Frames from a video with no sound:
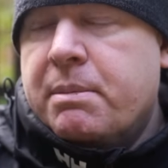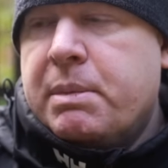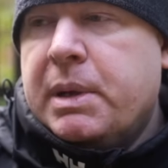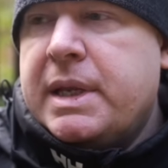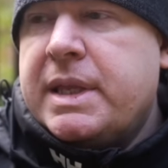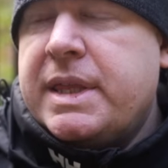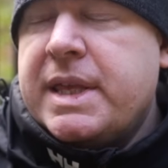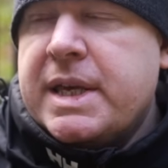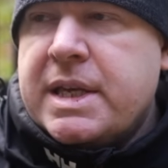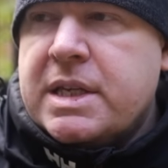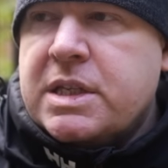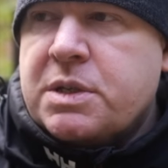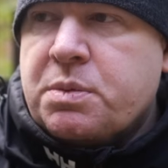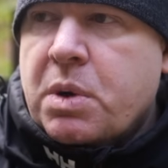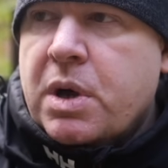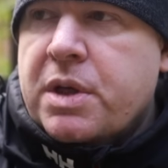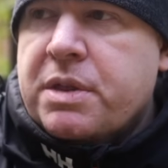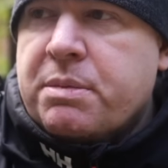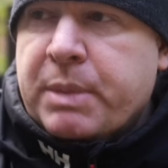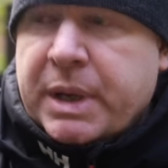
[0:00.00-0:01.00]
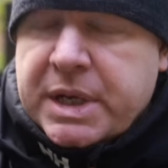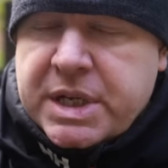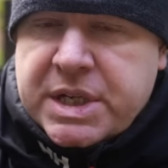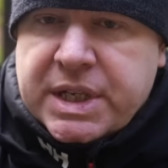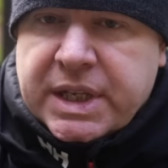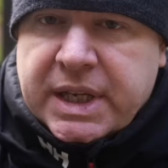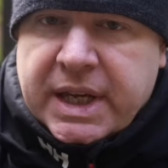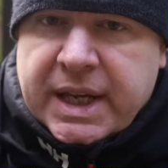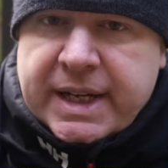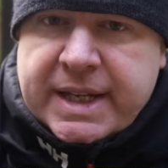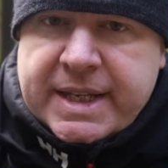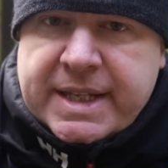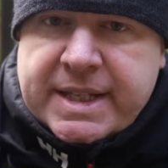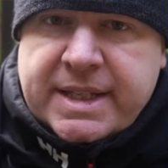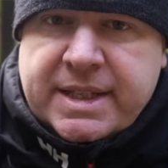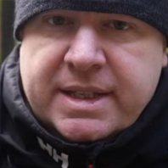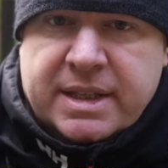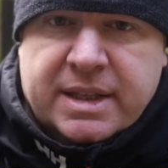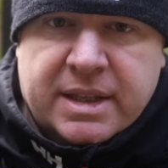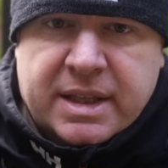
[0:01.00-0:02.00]
But I think it's worth mentioning at
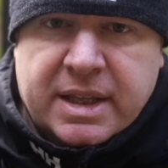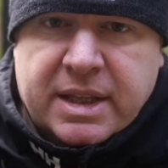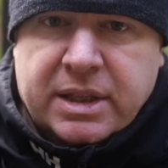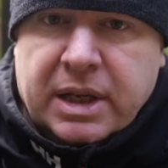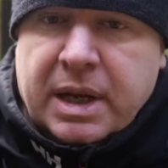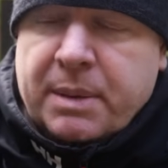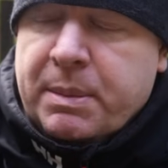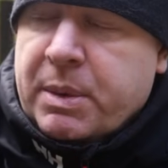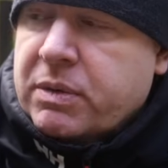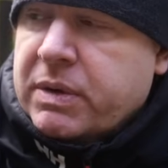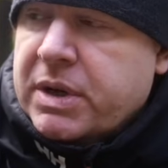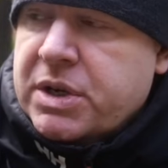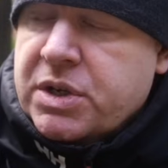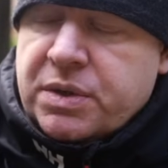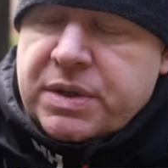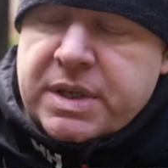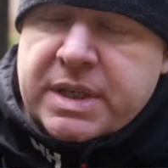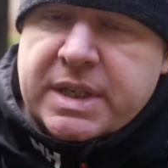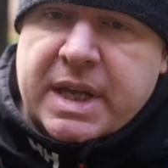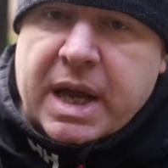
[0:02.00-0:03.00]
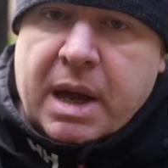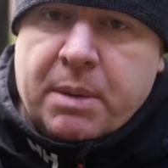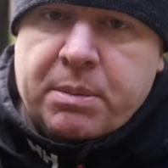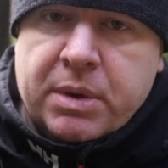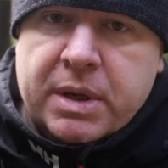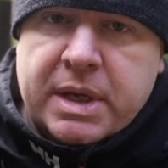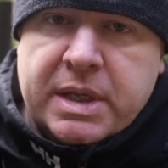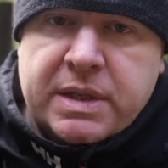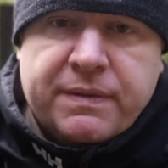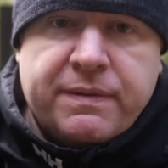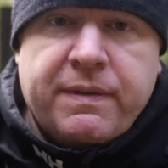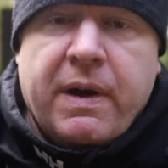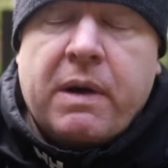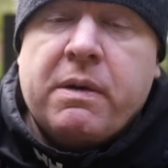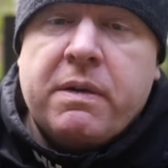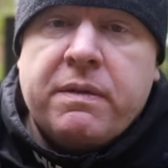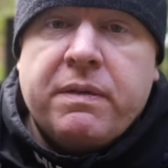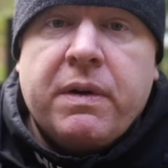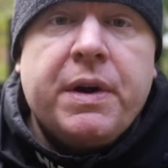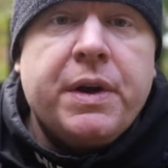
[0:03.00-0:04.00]
least that the dynamic range on this camera is
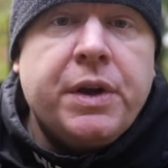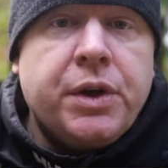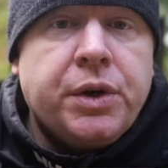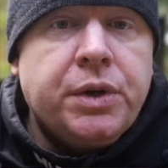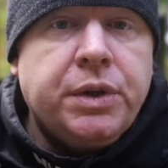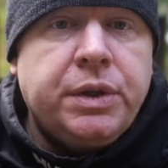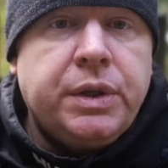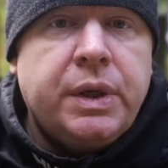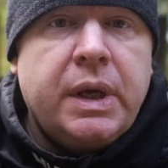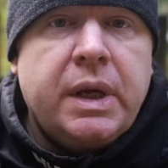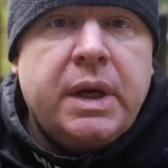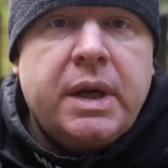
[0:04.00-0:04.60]
very, very good.